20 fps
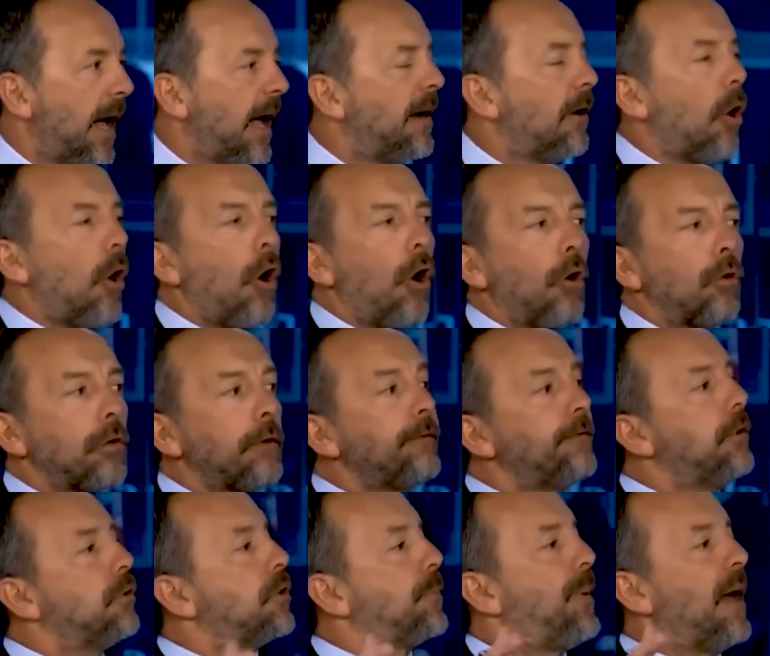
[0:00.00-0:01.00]
And all
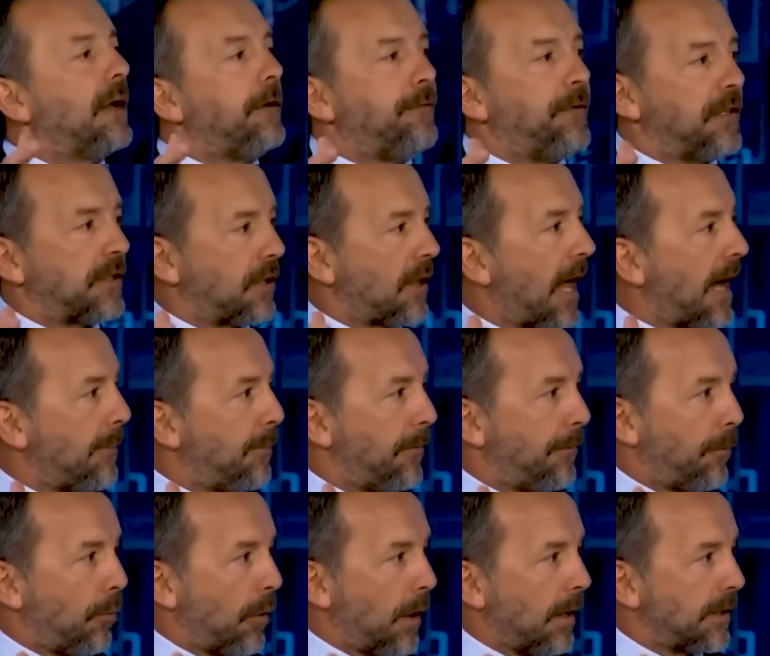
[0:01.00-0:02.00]
of those benefits lie
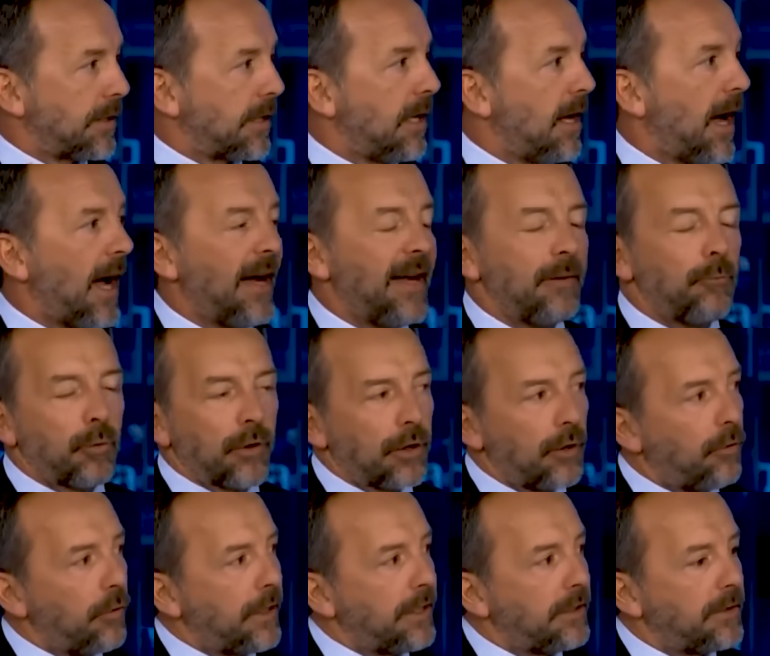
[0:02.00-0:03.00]
before us. I think we're
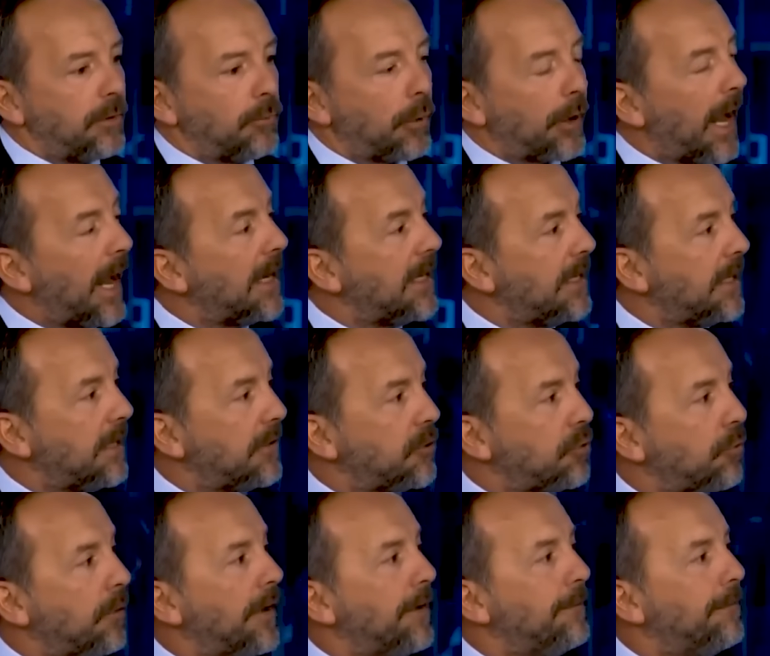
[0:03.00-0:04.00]
going, we're heading
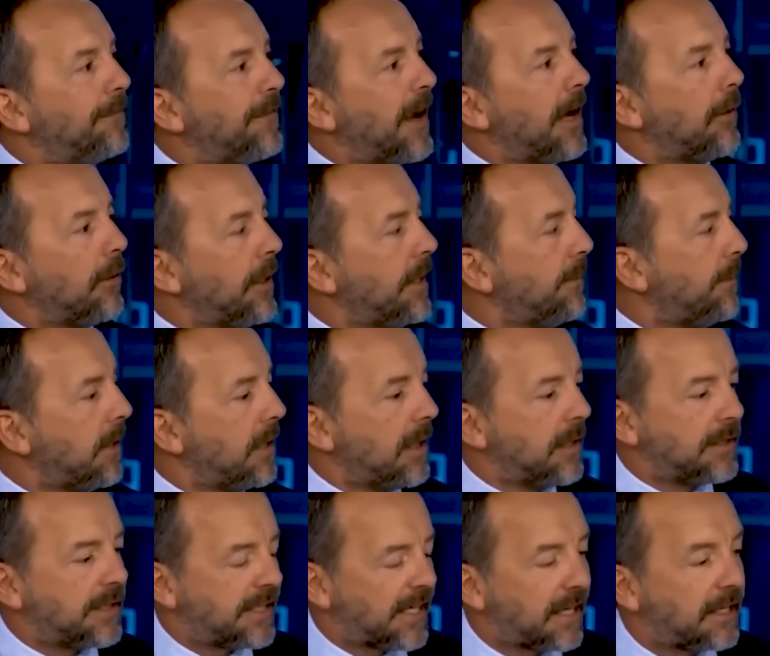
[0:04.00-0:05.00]
into a very
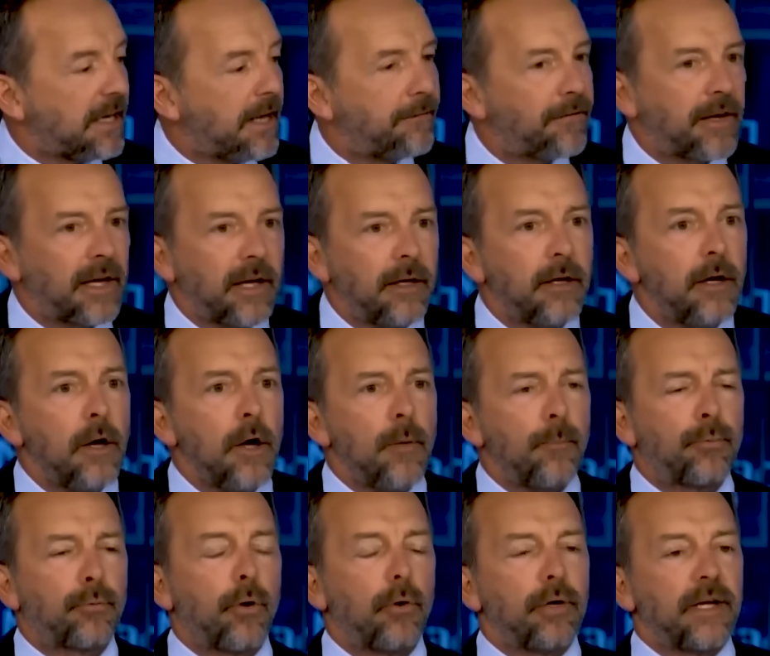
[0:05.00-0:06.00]
uh, significant
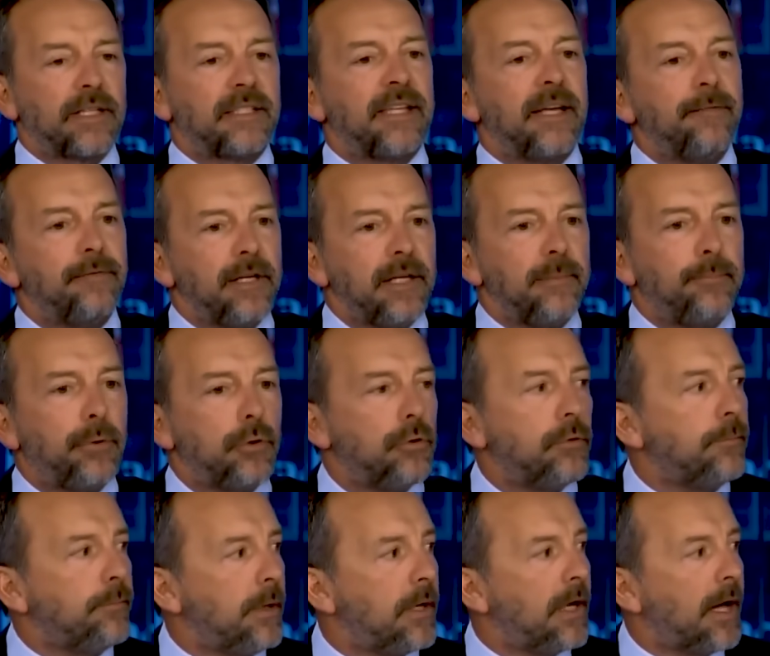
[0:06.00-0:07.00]
productivity
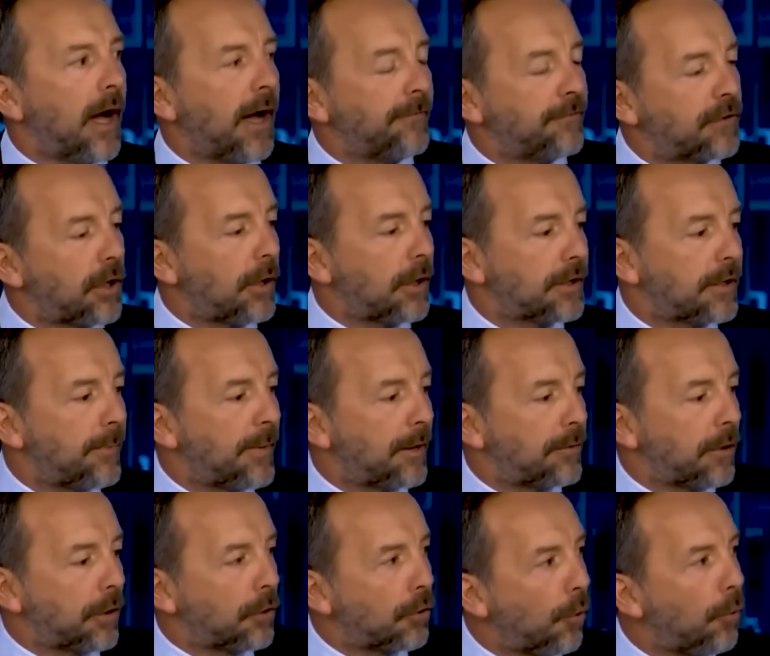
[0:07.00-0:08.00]
boom. I've talked
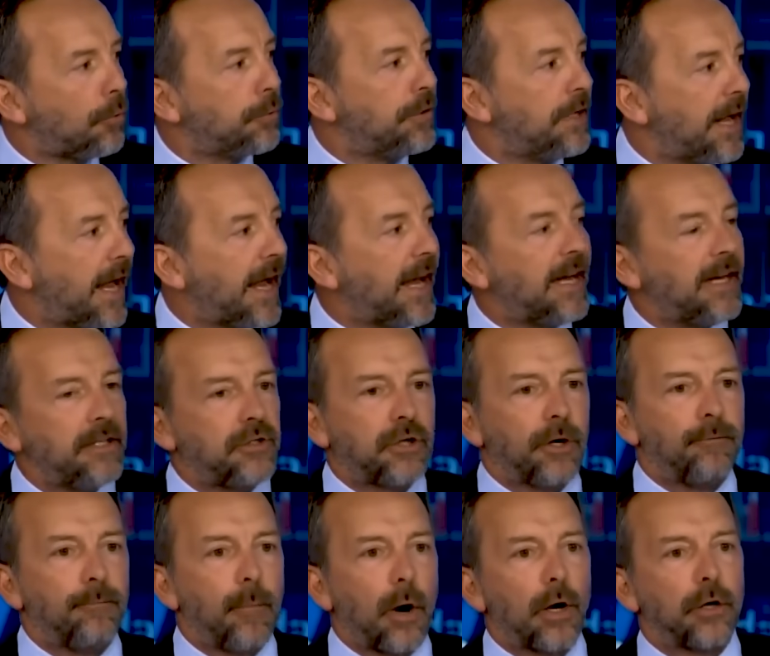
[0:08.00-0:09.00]
about the golden age
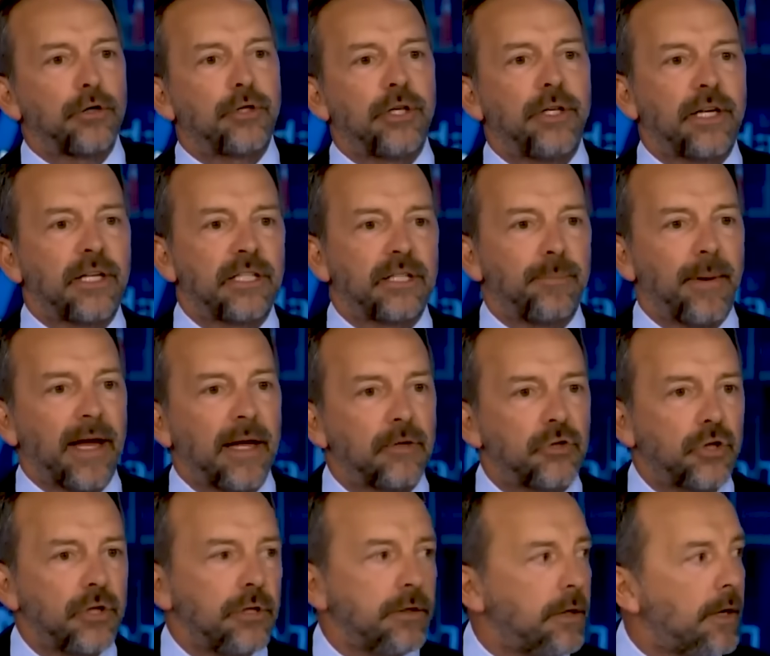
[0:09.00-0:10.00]
of margin
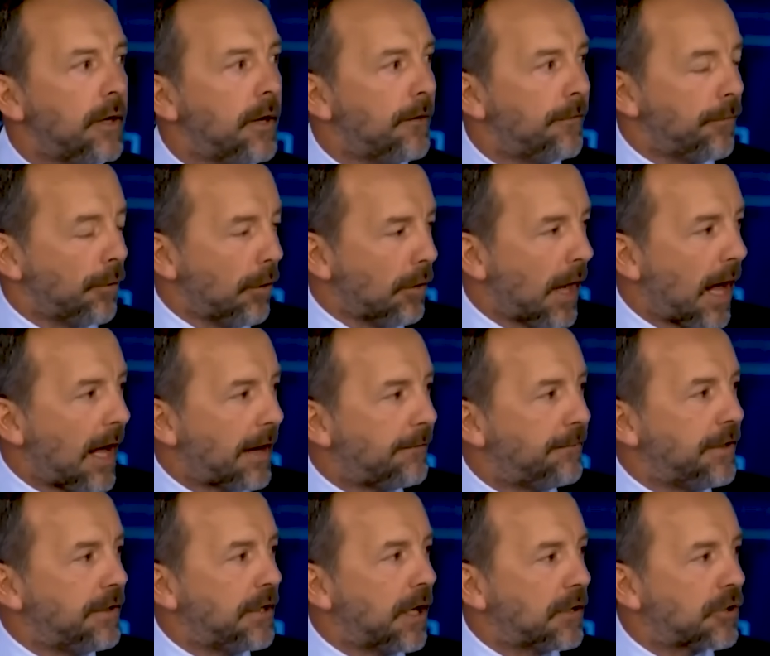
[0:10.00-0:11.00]
expansion for a lot
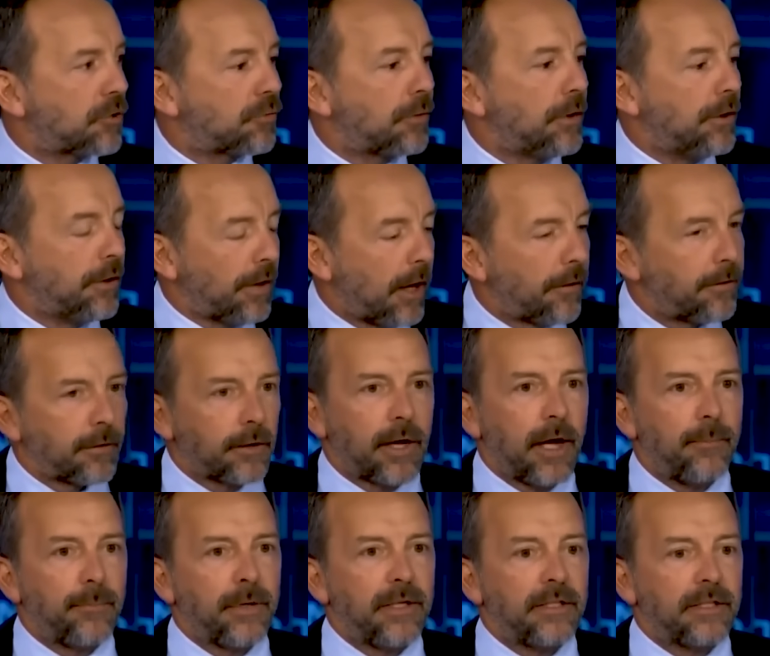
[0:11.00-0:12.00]
of industrial and other
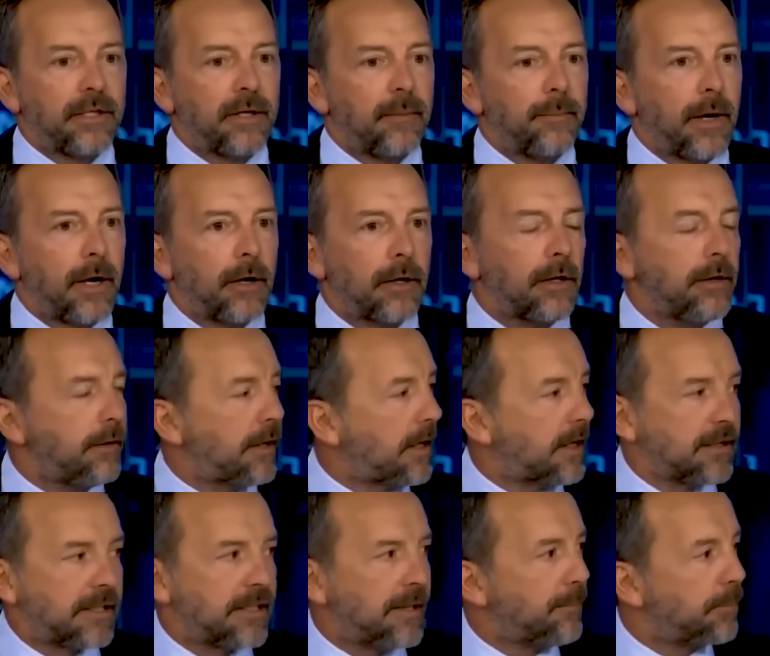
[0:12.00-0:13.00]
companies in America that
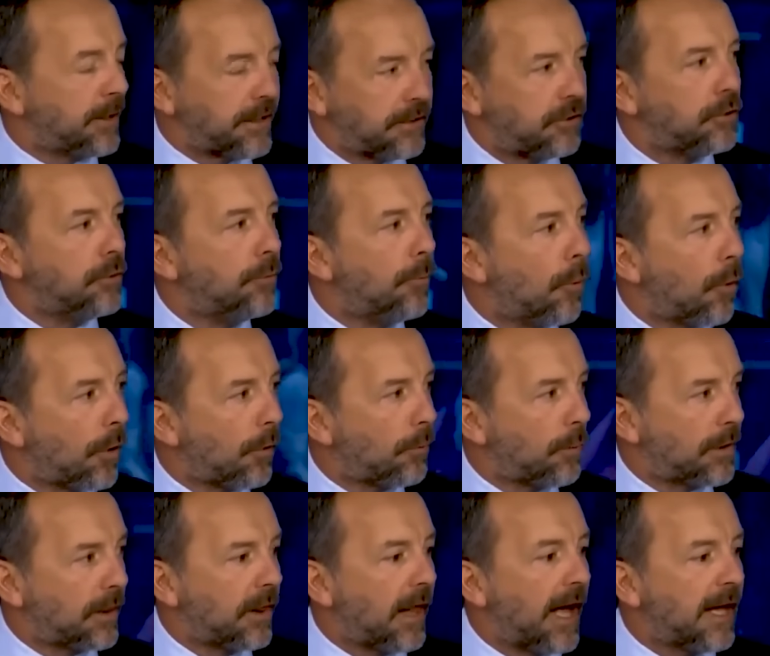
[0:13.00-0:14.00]
can simply do more
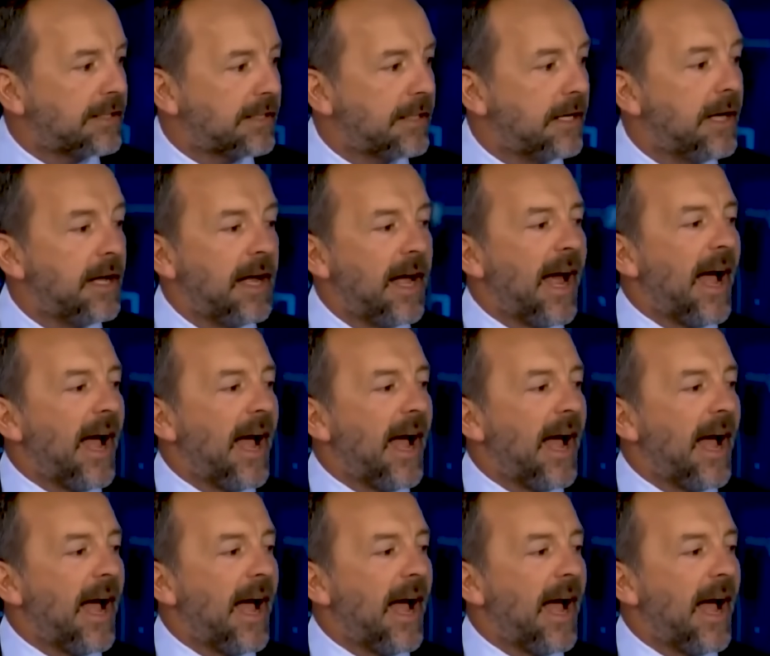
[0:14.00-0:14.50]
with less.